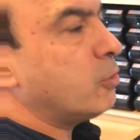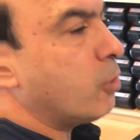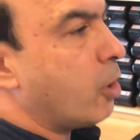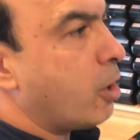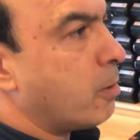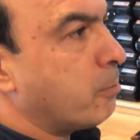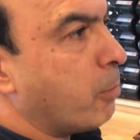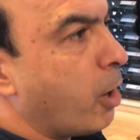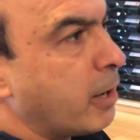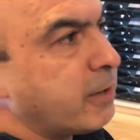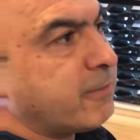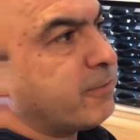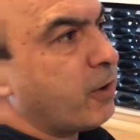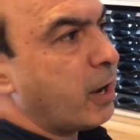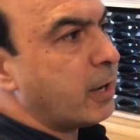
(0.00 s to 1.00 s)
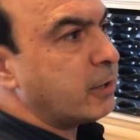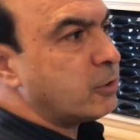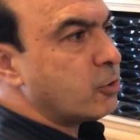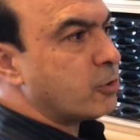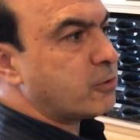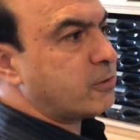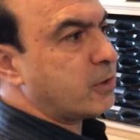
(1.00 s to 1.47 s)
you are modifying
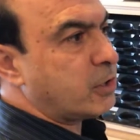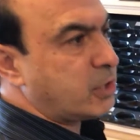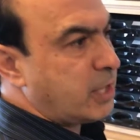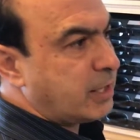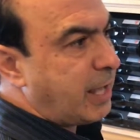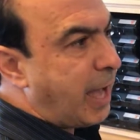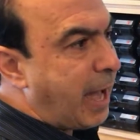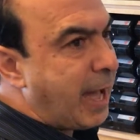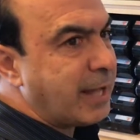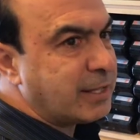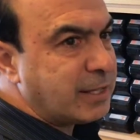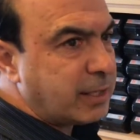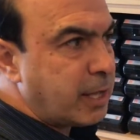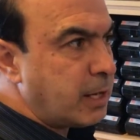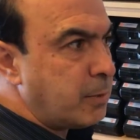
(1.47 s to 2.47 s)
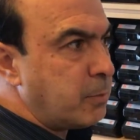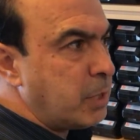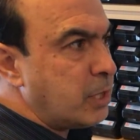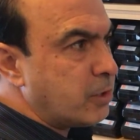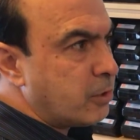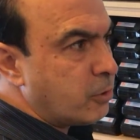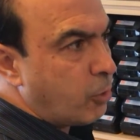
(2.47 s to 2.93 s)
your circuit, adding any
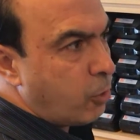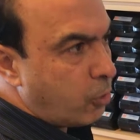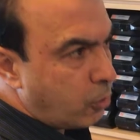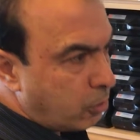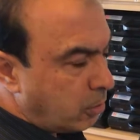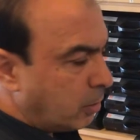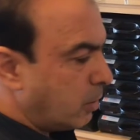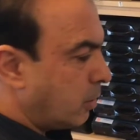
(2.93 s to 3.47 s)
meter or